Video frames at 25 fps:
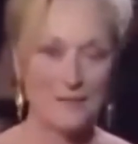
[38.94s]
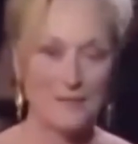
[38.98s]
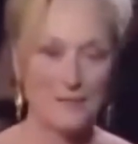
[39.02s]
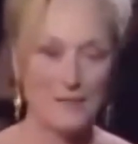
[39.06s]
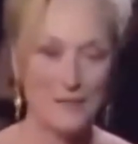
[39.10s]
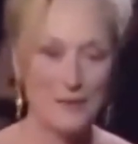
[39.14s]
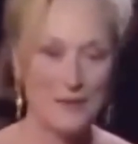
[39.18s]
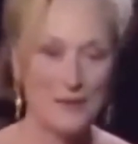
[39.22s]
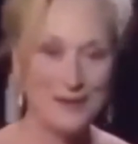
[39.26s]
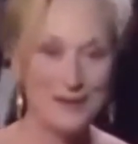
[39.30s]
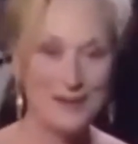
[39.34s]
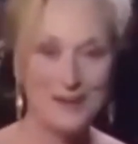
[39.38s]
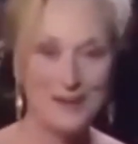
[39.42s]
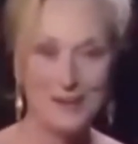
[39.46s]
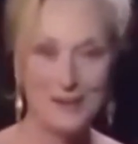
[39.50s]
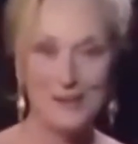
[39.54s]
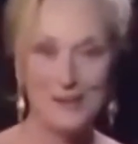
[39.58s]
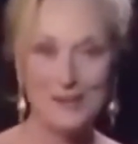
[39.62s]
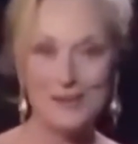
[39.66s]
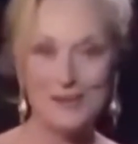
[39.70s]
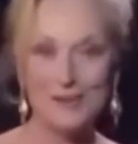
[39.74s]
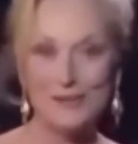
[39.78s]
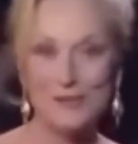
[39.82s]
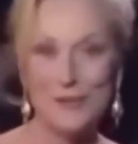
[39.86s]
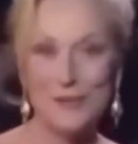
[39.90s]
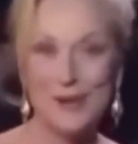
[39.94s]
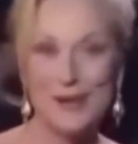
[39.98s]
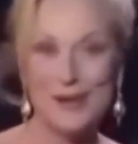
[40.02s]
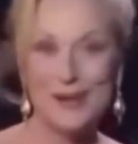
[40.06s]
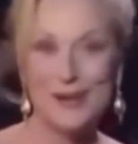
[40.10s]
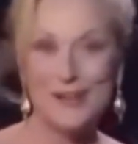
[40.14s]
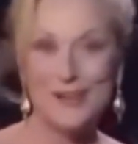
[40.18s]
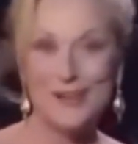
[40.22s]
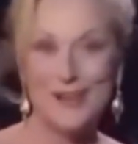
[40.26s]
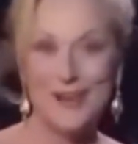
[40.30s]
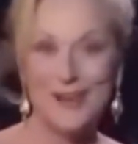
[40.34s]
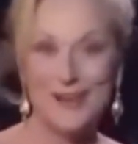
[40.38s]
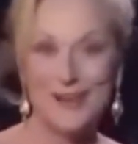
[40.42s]
And I'm really gonna
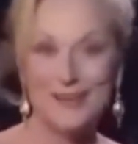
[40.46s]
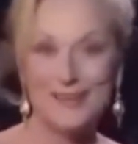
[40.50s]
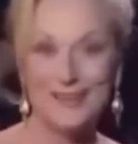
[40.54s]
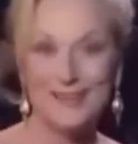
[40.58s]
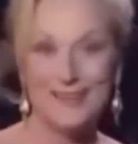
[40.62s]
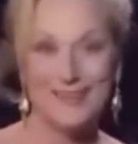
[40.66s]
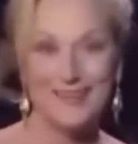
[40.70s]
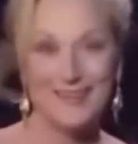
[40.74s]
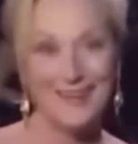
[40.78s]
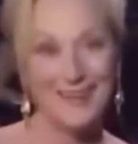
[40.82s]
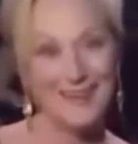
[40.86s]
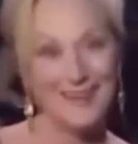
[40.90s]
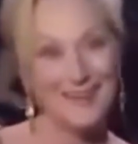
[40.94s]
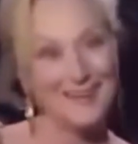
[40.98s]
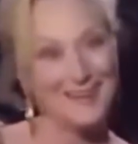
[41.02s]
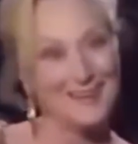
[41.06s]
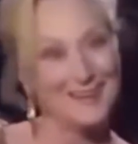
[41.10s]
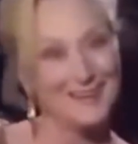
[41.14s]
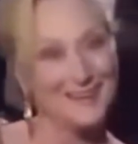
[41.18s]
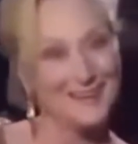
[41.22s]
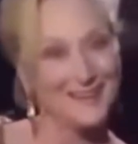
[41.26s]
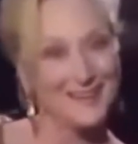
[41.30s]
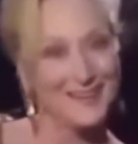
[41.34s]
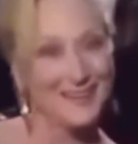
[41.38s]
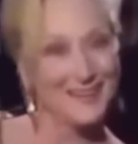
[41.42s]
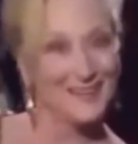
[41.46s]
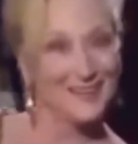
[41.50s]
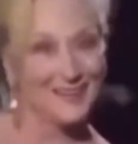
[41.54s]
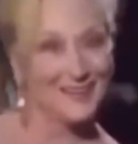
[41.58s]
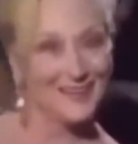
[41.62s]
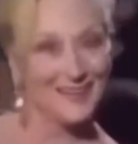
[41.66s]
drink a lot tonight.